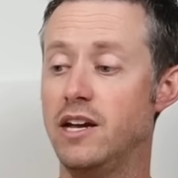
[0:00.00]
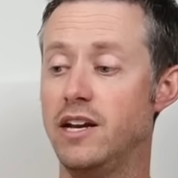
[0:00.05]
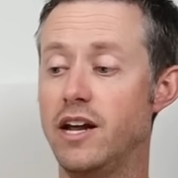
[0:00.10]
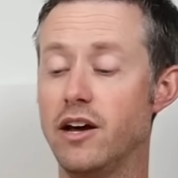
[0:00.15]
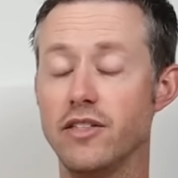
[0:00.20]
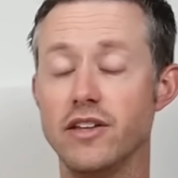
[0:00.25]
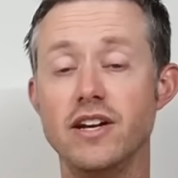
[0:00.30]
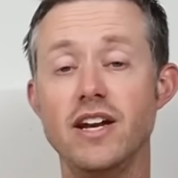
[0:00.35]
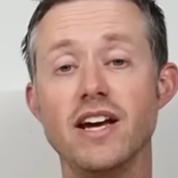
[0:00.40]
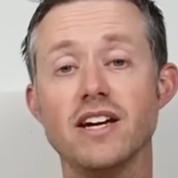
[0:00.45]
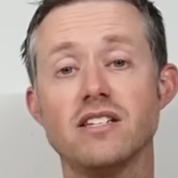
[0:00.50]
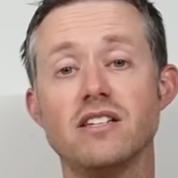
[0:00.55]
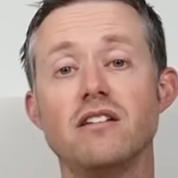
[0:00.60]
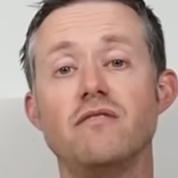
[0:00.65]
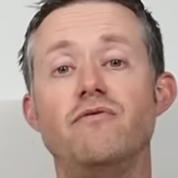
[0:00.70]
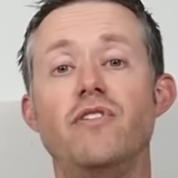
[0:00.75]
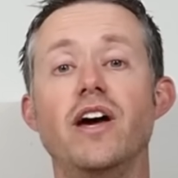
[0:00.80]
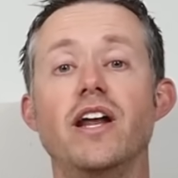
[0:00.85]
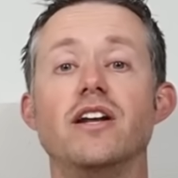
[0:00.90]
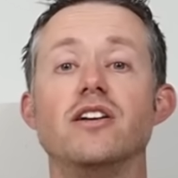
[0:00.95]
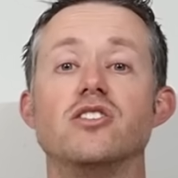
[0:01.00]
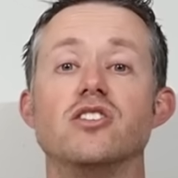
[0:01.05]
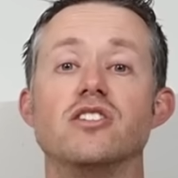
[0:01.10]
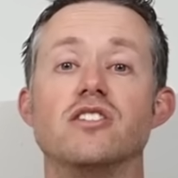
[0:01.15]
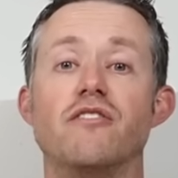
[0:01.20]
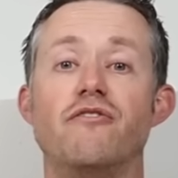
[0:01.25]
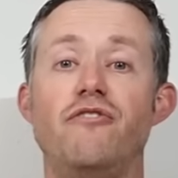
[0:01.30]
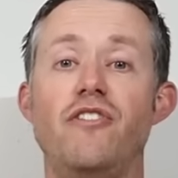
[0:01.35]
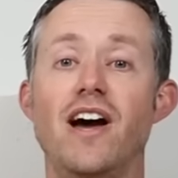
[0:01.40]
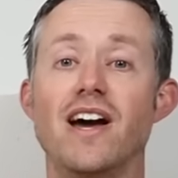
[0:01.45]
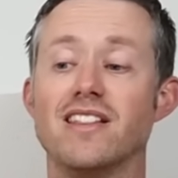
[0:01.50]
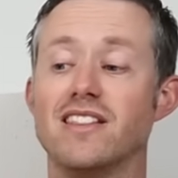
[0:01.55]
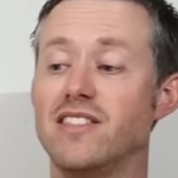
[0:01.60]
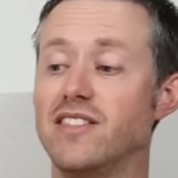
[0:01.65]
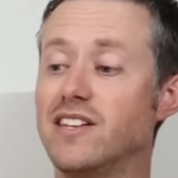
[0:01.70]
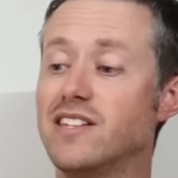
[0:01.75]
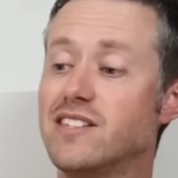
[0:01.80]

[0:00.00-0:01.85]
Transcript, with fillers: Now, the next advantage is the fact that